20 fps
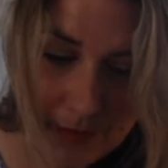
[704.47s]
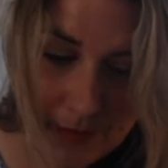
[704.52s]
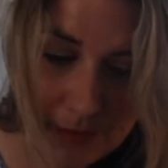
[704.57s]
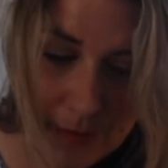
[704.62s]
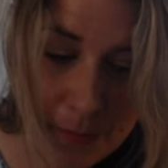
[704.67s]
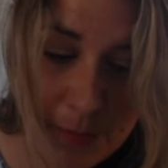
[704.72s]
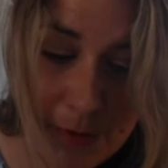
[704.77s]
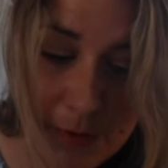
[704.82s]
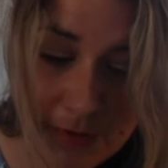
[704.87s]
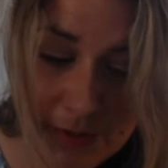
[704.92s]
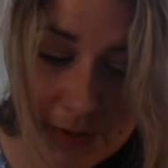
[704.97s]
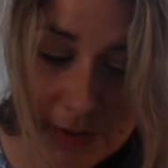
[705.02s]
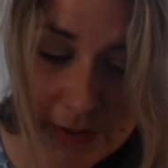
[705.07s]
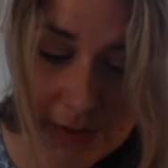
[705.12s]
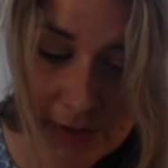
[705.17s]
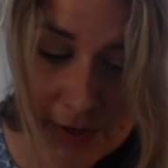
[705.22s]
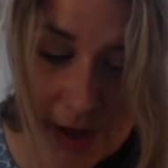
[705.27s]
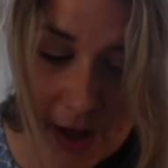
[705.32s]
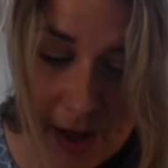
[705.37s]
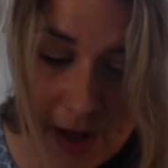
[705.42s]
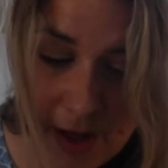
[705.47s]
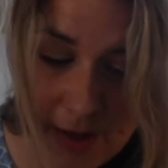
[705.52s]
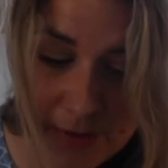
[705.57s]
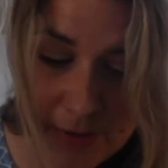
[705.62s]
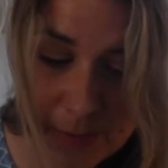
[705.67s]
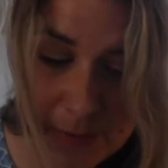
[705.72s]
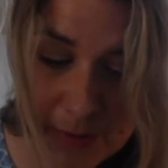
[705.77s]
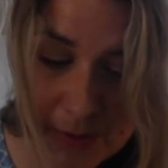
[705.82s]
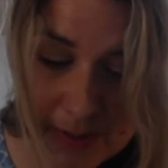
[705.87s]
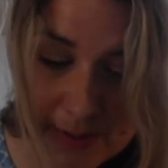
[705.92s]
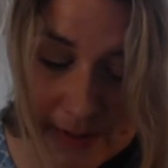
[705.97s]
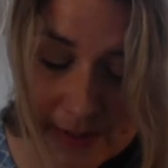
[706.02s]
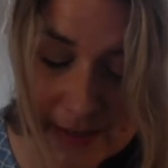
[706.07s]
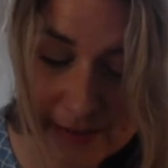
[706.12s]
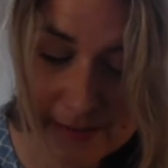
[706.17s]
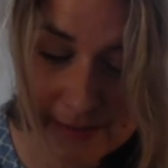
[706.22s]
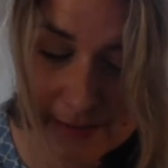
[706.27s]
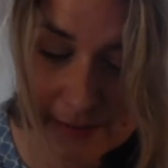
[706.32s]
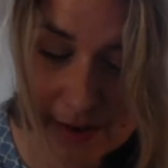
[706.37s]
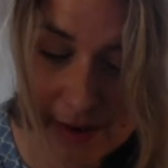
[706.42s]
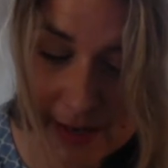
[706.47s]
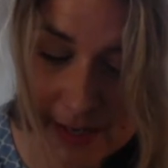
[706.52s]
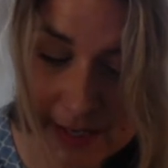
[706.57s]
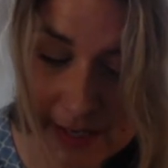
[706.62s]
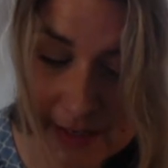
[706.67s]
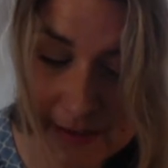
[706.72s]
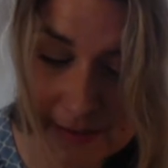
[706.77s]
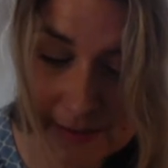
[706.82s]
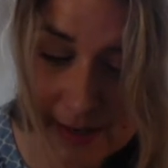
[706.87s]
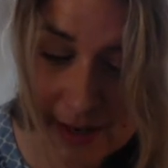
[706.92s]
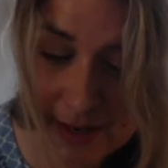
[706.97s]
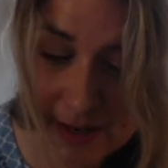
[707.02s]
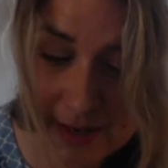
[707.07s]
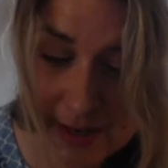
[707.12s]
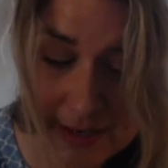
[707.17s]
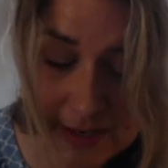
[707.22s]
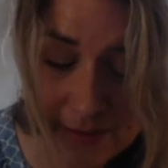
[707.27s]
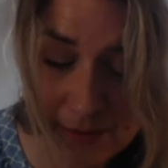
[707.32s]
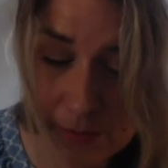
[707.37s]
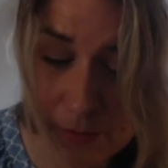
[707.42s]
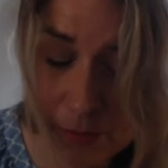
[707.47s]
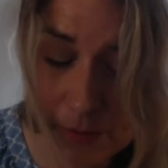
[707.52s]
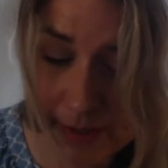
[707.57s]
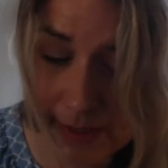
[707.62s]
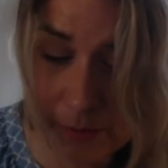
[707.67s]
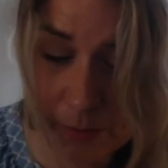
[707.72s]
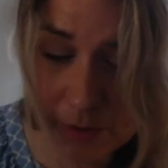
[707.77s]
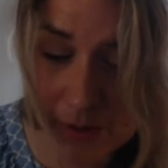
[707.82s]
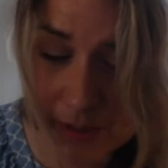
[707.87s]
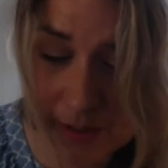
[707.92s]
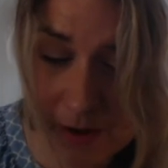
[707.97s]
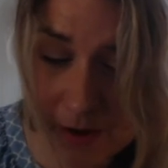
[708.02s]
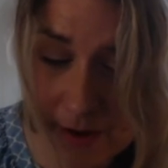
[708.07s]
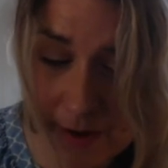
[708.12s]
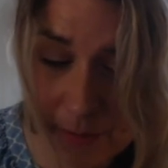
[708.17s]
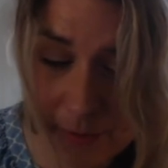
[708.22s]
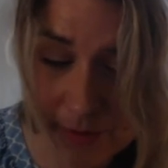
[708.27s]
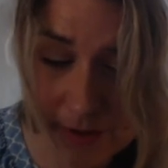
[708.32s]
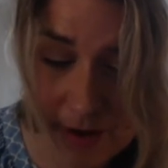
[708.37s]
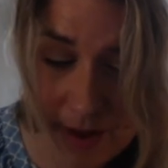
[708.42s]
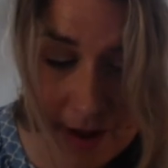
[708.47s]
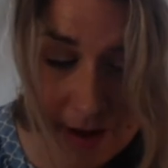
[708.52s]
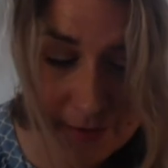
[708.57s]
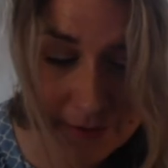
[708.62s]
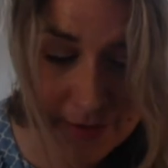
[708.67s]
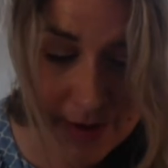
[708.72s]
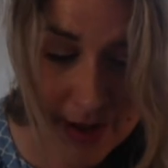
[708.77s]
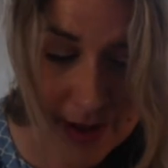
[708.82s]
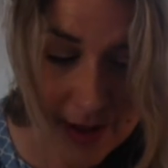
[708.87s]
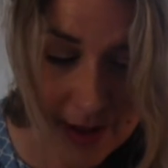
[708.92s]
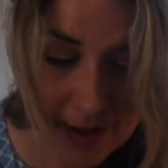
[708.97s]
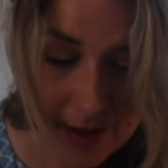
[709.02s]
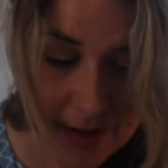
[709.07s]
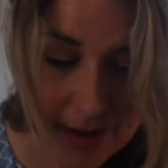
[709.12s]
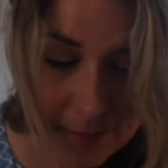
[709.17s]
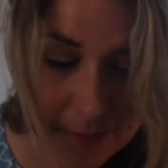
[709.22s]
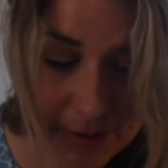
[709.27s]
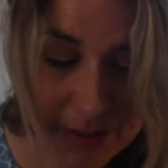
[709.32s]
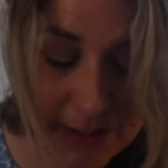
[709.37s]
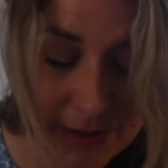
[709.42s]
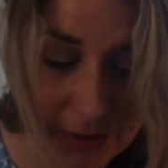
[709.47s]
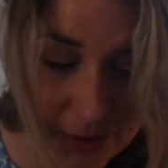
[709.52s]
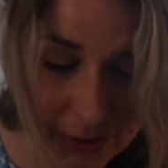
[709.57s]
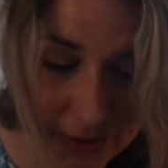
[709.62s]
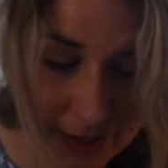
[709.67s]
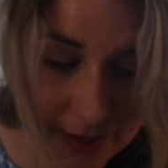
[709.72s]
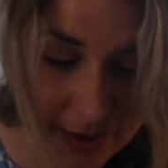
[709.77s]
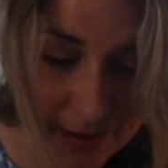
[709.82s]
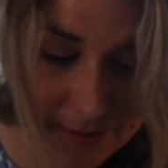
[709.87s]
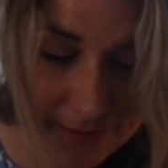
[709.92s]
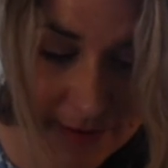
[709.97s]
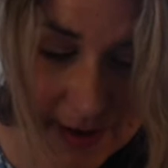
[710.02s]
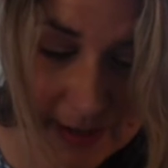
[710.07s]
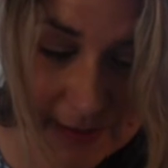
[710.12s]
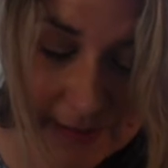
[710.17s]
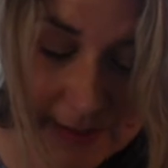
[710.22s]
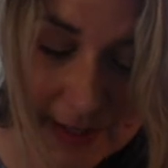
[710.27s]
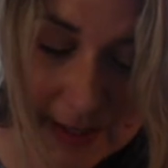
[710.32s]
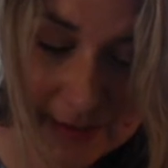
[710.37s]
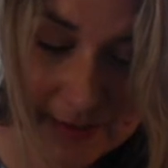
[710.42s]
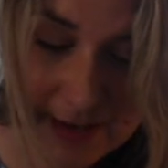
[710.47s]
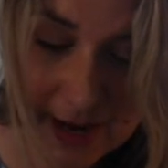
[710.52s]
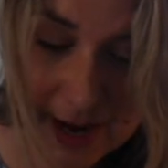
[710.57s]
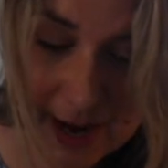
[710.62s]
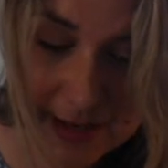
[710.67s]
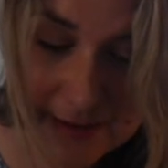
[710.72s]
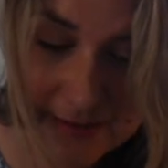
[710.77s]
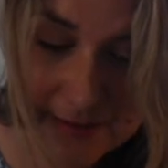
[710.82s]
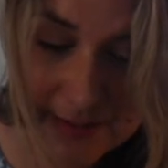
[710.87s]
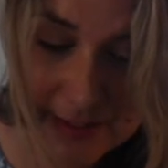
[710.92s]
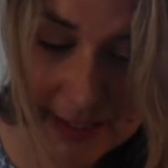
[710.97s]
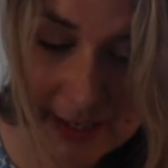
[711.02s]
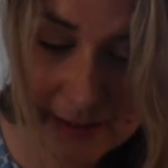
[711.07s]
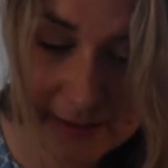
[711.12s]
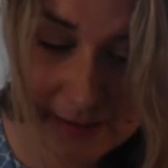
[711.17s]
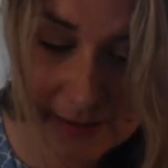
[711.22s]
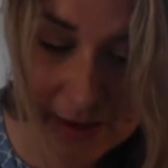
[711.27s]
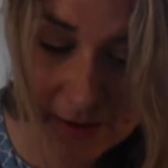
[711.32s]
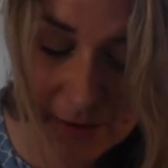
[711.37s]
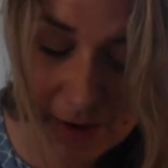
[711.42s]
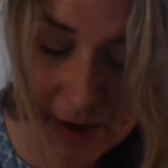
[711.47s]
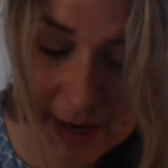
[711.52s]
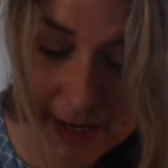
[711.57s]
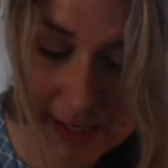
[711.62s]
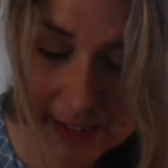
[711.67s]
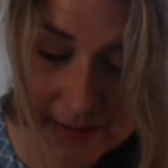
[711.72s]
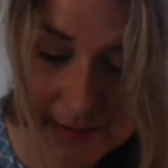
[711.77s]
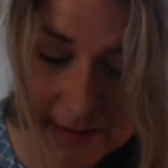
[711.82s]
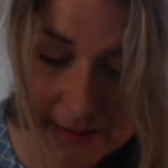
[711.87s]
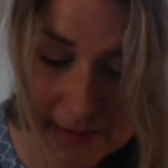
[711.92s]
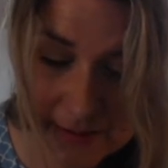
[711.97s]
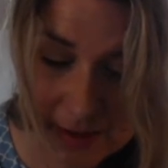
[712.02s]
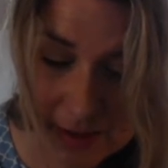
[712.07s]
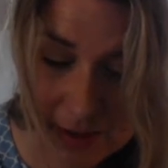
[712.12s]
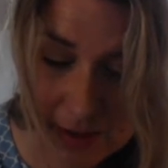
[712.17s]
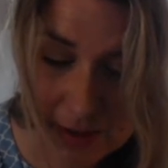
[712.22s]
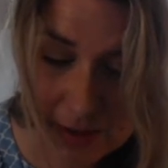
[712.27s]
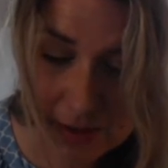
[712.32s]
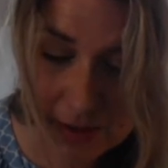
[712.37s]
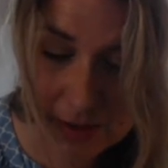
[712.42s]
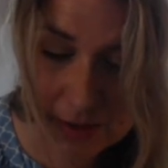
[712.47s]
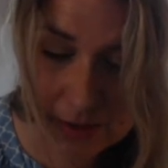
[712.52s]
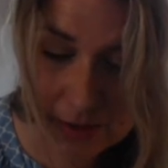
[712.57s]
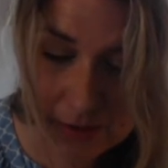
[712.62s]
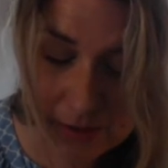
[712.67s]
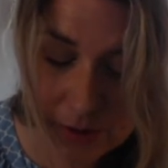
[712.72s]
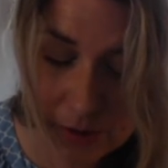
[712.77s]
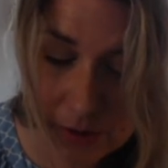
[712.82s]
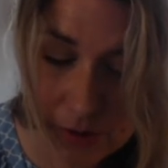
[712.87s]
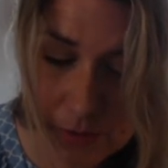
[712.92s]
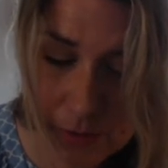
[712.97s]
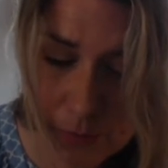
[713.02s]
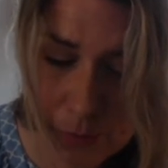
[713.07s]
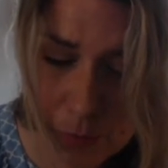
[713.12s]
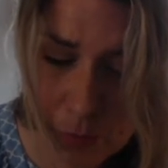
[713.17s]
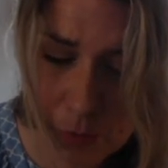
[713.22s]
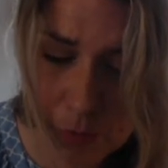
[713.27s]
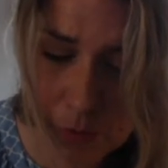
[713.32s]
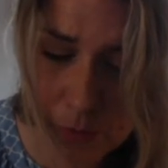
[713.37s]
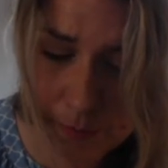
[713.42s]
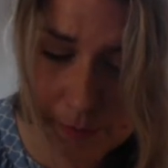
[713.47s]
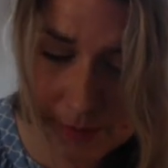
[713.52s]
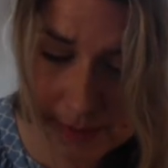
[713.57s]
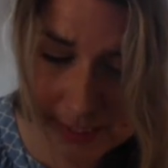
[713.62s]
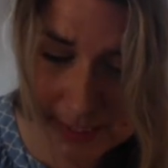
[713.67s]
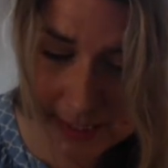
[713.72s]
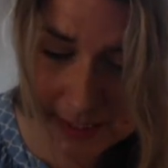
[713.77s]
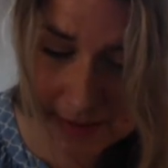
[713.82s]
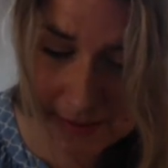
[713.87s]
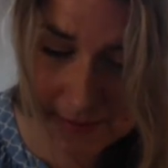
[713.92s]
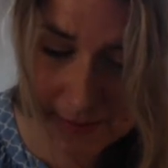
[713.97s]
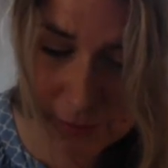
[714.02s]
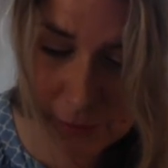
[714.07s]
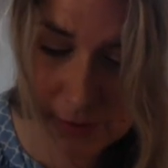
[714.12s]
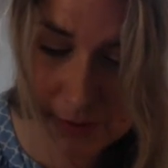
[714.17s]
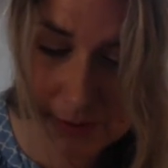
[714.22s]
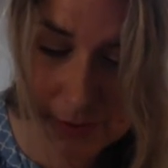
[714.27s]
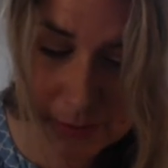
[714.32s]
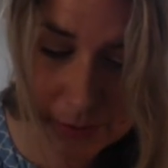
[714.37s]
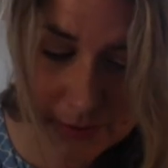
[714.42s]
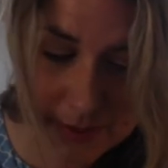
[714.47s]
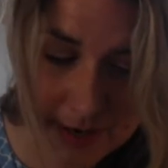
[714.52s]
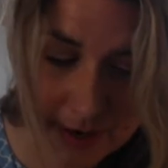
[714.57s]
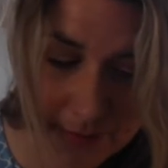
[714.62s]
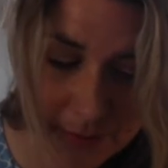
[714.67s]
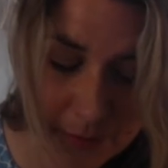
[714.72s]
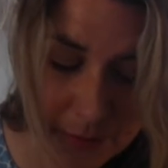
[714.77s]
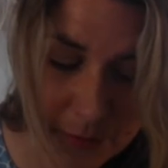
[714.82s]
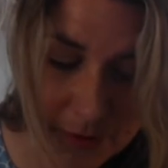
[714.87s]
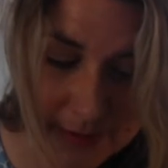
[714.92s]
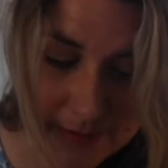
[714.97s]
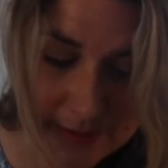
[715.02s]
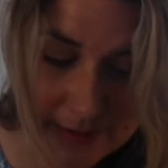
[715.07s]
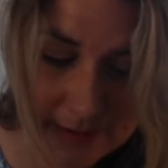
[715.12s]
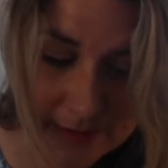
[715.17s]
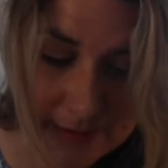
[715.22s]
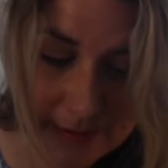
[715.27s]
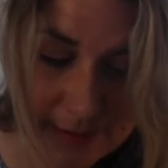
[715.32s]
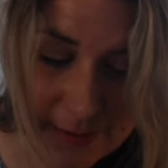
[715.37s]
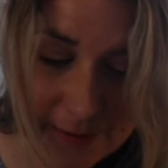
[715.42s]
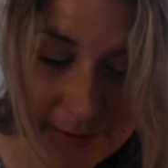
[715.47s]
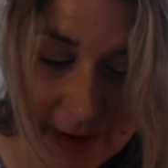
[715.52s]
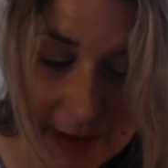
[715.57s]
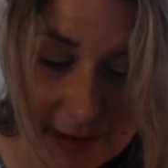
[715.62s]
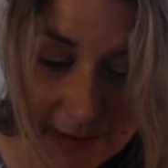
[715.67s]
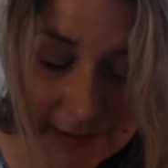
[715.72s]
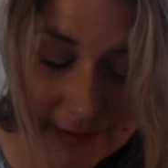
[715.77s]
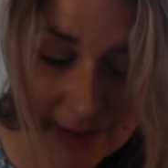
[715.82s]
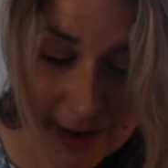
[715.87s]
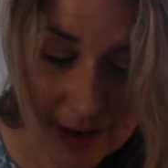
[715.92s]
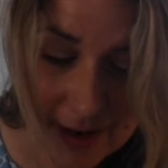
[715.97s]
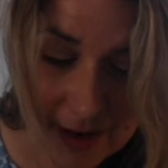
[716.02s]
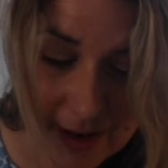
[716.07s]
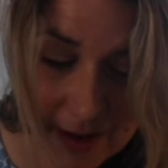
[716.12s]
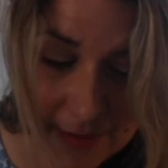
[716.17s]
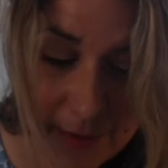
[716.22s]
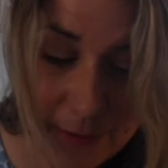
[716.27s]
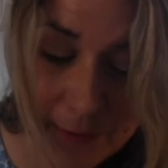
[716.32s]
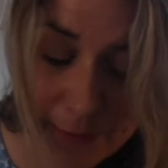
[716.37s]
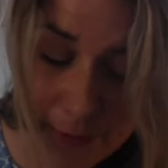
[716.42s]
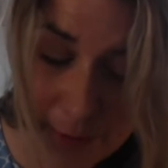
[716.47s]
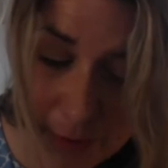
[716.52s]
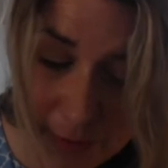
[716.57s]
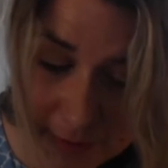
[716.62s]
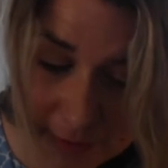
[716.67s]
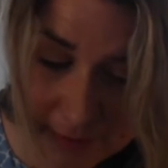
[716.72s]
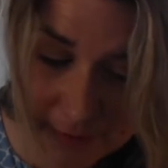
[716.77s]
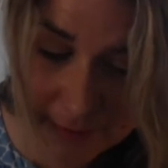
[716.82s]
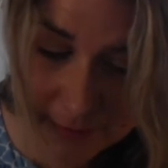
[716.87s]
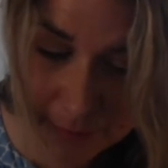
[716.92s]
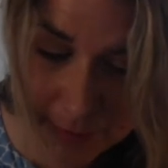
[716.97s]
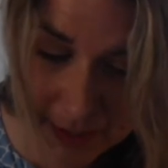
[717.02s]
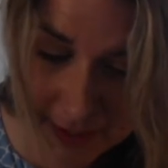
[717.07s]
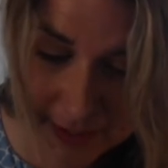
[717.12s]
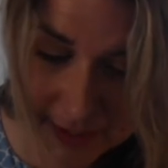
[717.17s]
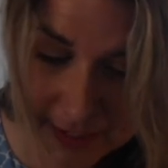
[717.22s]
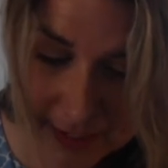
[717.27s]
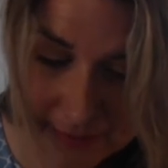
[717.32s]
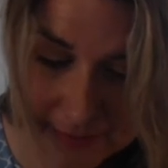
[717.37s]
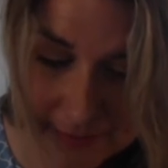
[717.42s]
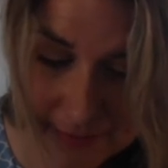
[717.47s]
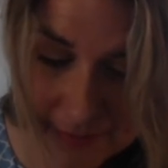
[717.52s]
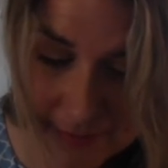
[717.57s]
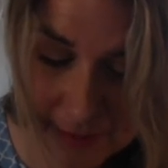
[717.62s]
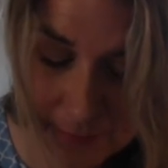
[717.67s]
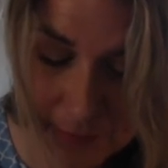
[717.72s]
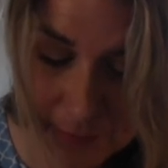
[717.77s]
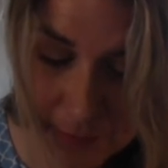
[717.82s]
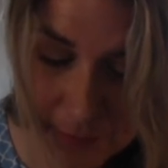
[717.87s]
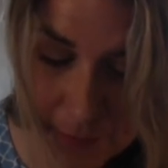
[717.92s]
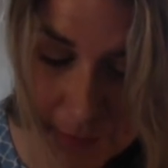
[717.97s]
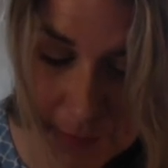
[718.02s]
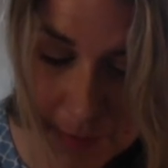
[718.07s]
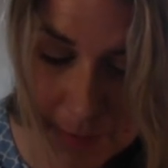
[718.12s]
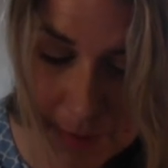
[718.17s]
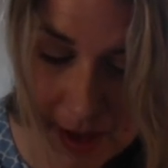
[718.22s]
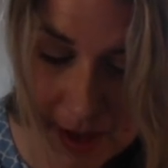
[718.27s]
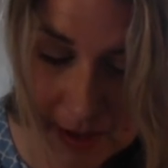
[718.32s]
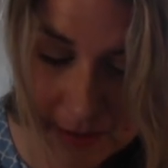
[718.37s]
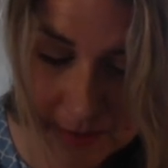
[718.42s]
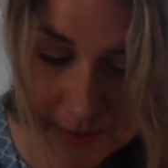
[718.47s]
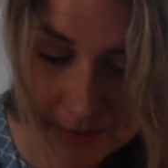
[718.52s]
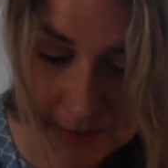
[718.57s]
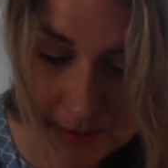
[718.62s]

The musician heard the princess sigh in his ear, and he thought he would die with love, but he took her face in his hands and kissed her eyelids. 2 warm tears trickled down the princess's face, and the forest's blanket slipped from the bed.